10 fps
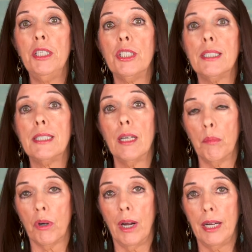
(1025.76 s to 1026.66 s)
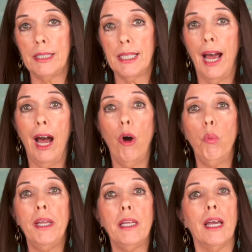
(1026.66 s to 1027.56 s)
just summarize how
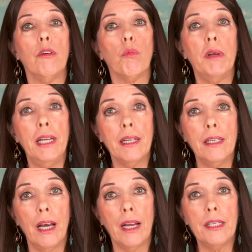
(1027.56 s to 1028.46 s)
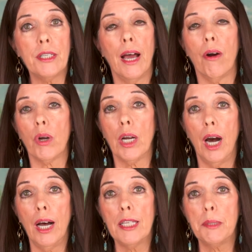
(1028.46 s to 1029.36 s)
we can reignite our
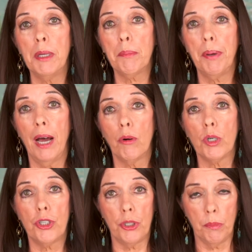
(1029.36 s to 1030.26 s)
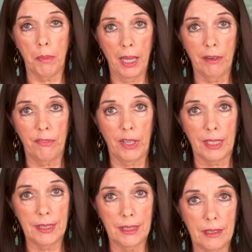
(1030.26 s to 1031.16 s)
cosmic power to
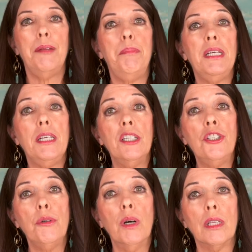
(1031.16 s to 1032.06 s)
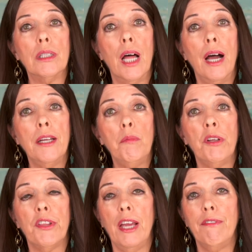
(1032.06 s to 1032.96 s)
manifest and begin to align
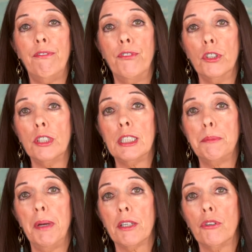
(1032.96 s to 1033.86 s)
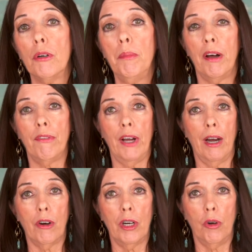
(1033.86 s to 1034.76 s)
with a full spectrum of
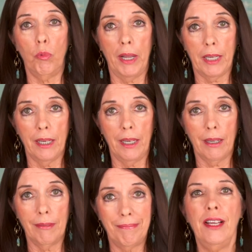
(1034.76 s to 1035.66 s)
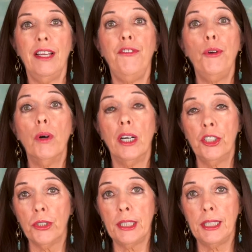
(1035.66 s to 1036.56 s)
our awakening. If you
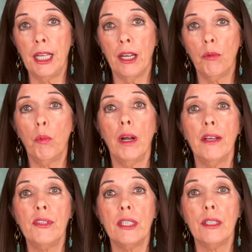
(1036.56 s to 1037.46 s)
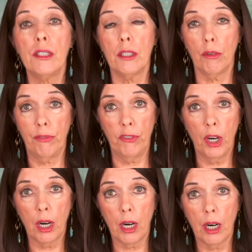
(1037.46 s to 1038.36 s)
understand what I've said so
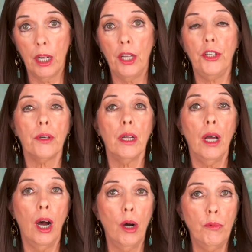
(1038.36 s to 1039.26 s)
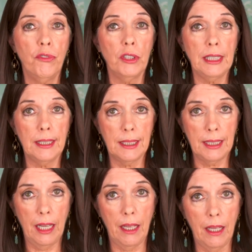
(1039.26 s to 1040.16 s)
far, you can hopefully
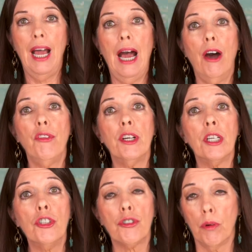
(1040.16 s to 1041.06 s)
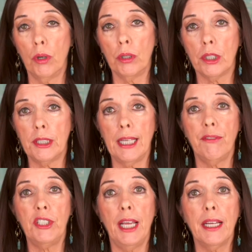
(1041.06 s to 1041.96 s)
see how the controllers
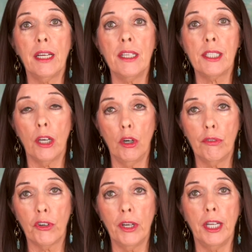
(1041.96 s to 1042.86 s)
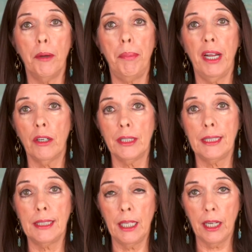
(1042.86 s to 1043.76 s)
have taken us over in a
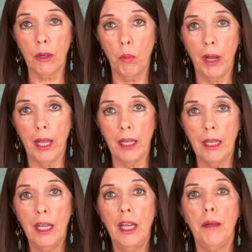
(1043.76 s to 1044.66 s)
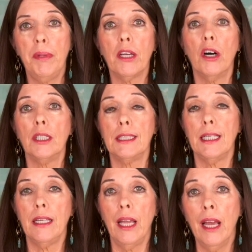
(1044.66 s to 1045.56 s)
parasitic way because
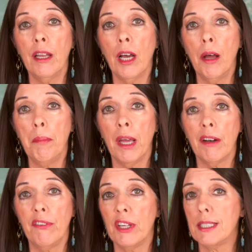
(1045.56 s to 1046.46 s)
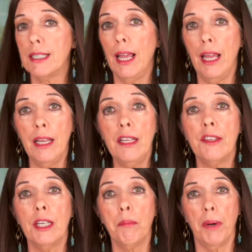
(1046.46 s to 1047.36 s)
they cannot manifest
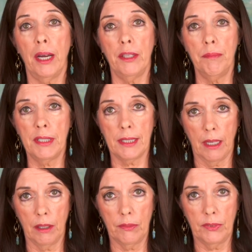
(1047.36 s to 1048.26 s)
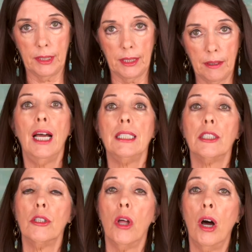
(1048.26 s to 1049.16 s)
anything by themselves. As
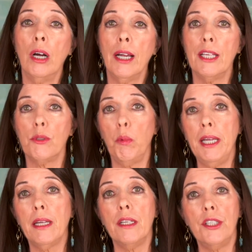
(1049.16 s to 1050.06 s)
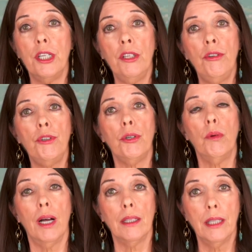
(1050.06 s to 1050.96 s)
long as we continue
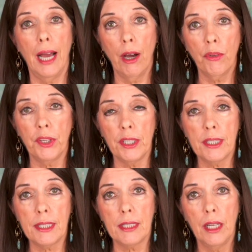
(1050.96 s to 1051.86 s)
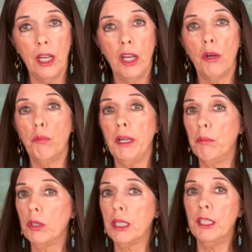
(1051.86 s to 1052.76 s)
to allow this, we
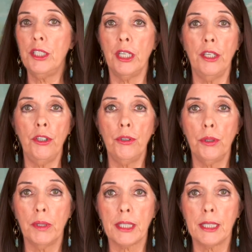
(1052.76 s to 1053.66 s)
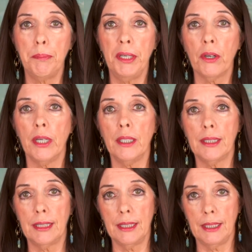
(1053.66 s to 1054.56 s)
will continue to
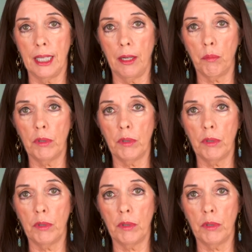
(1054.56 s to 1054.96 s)
experience the same